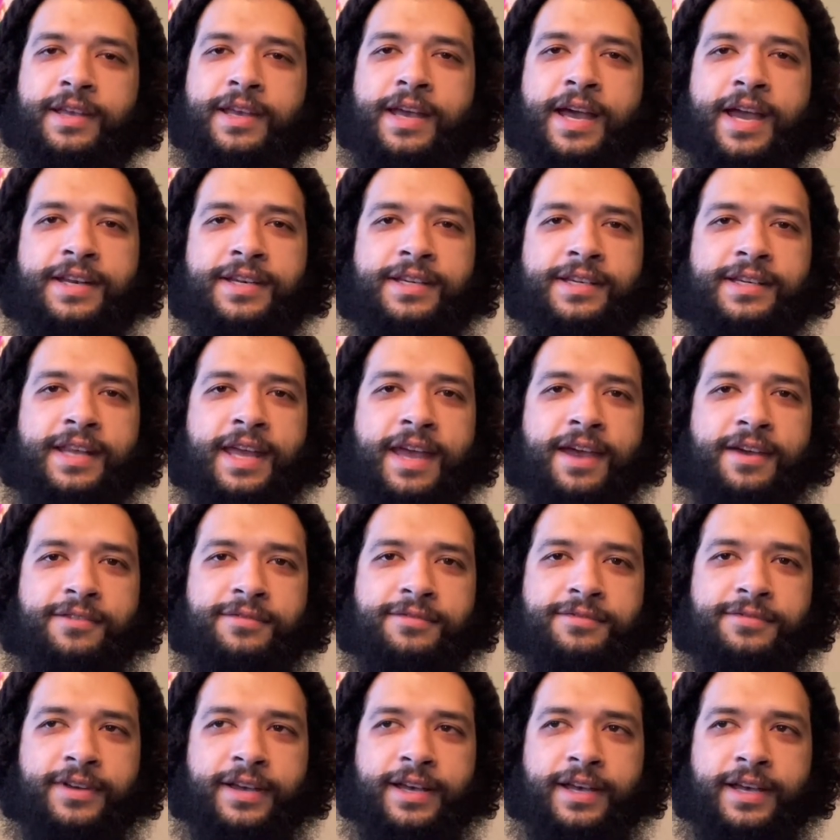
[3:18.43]
I didn't
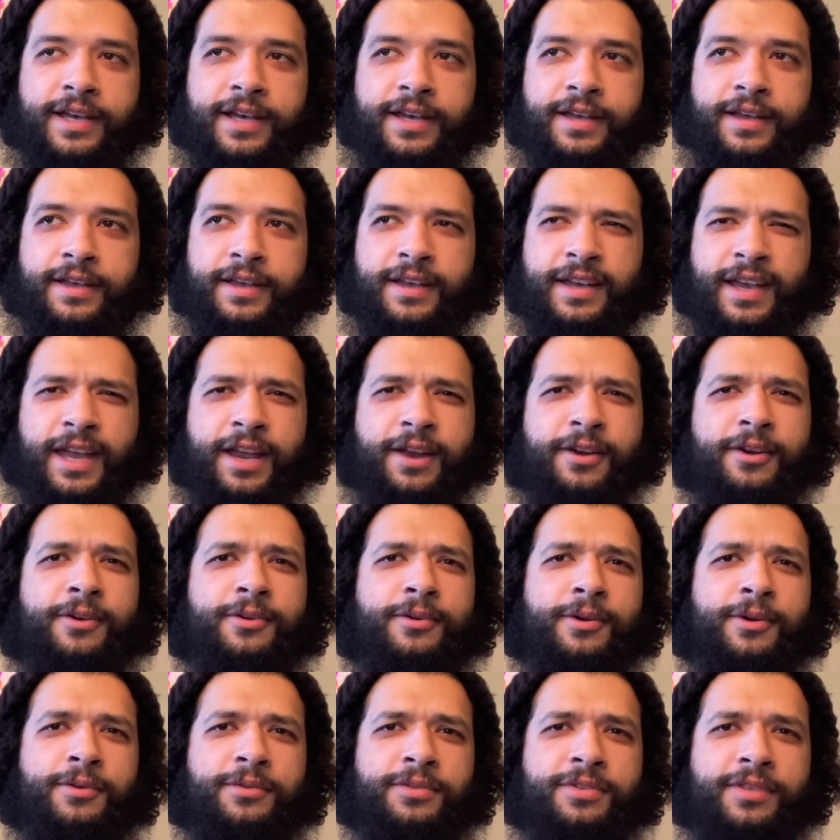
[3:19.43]
have hair
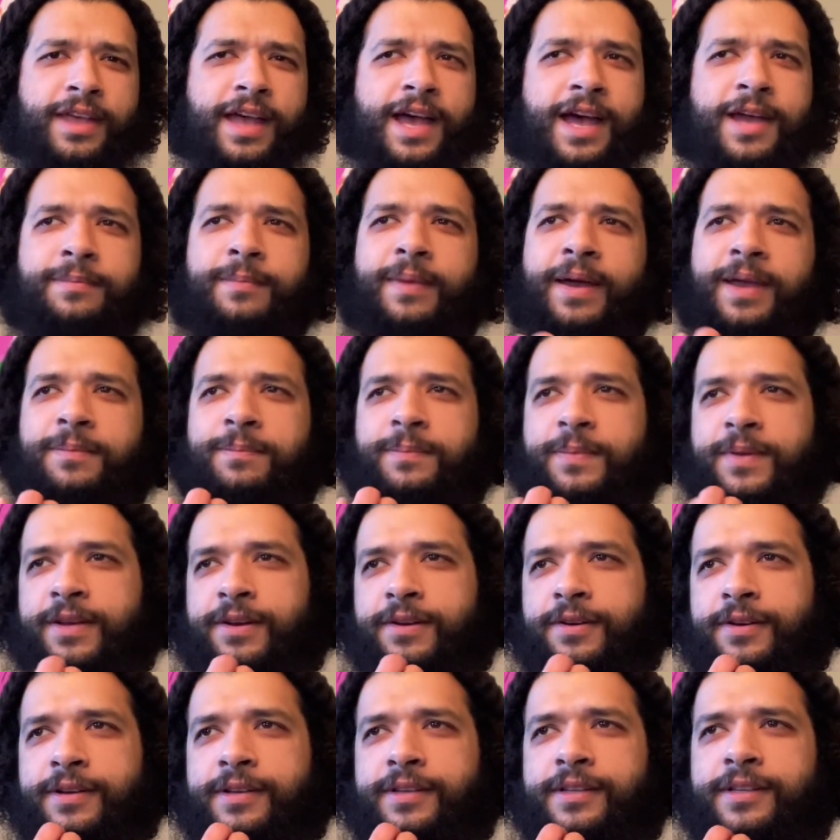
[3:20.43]
growth on my
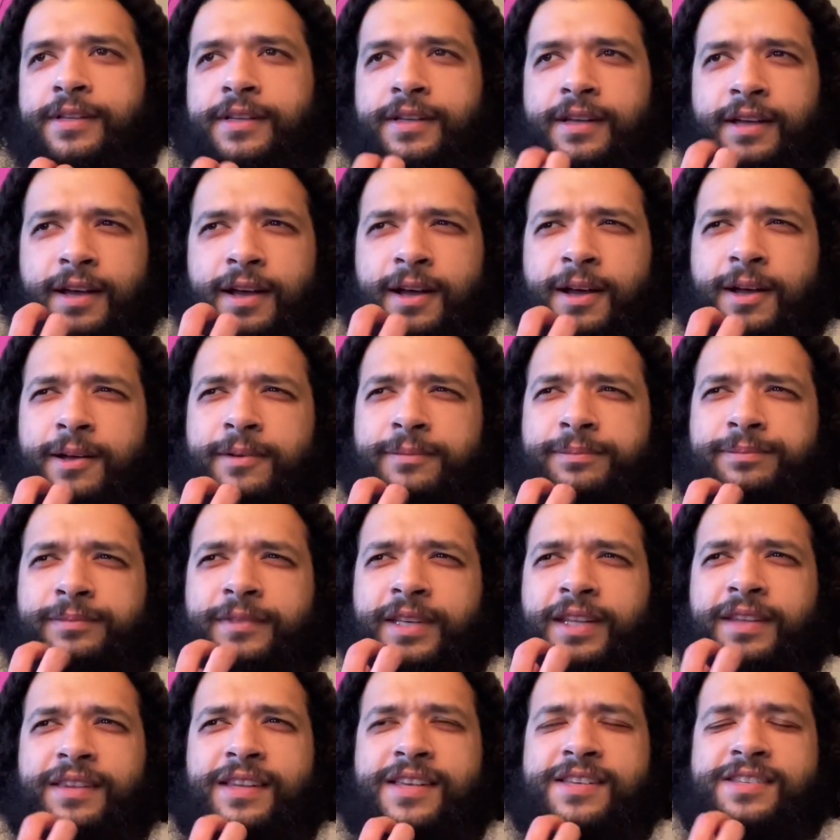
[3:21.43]
beard
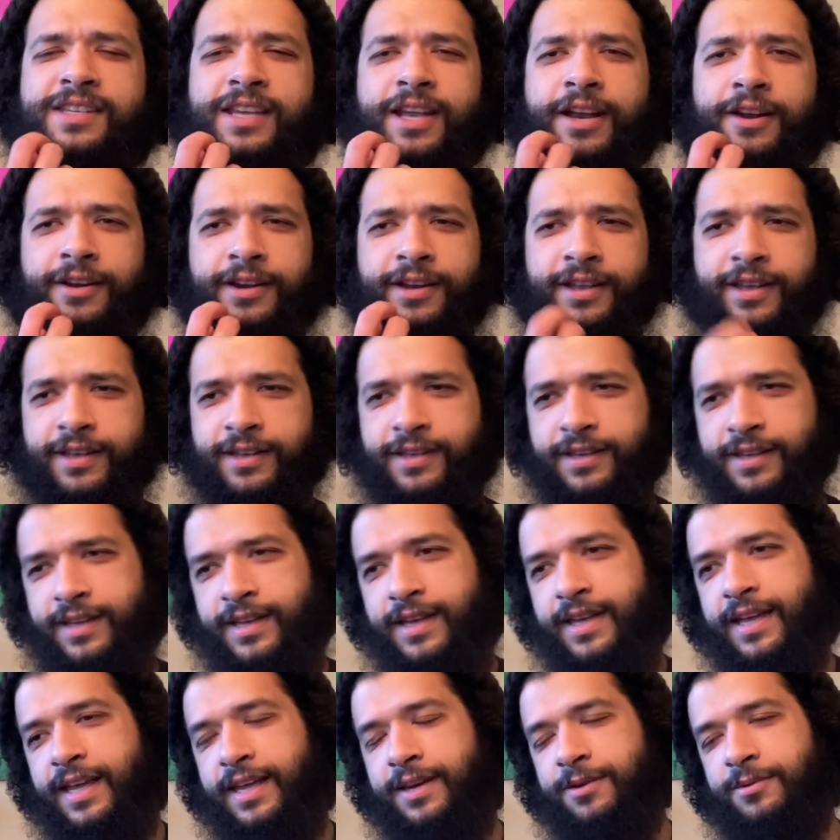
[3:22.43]
in this area,
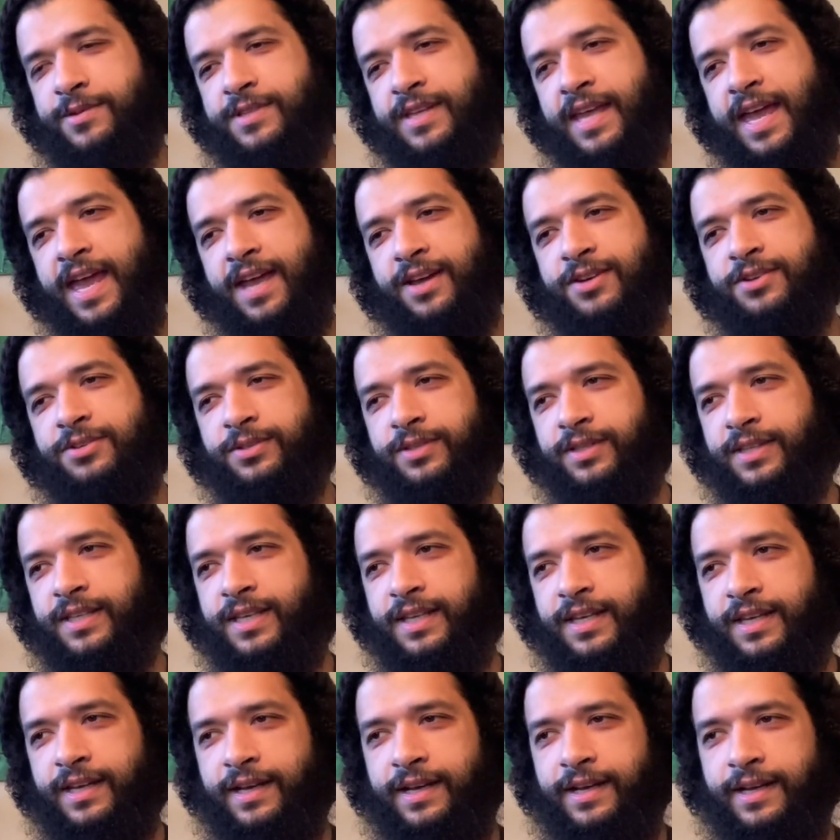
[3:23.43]
and it was
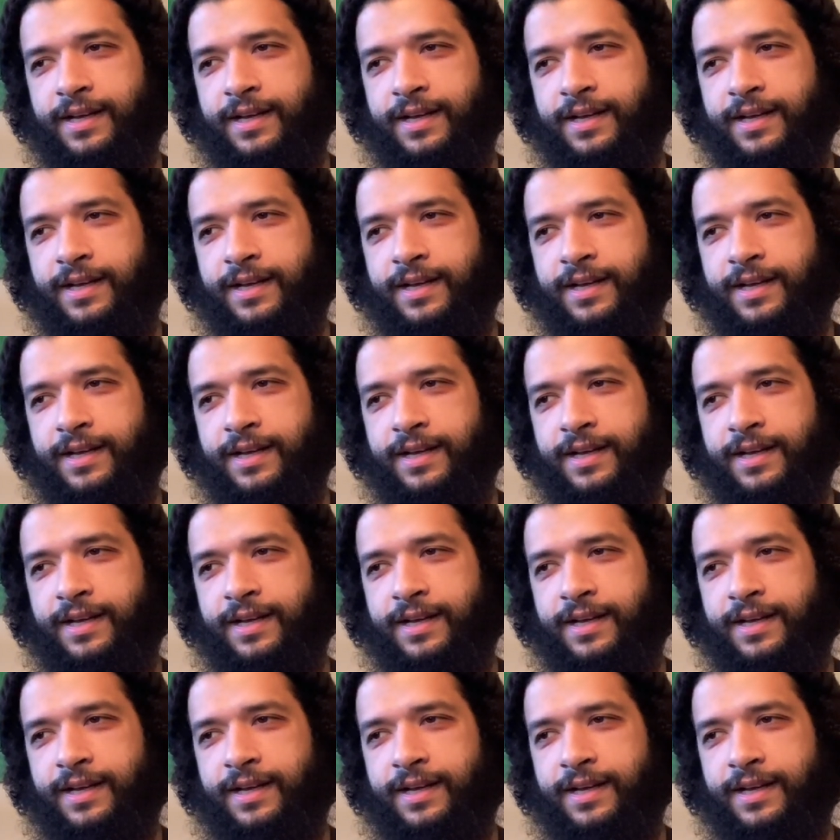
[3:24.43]
actually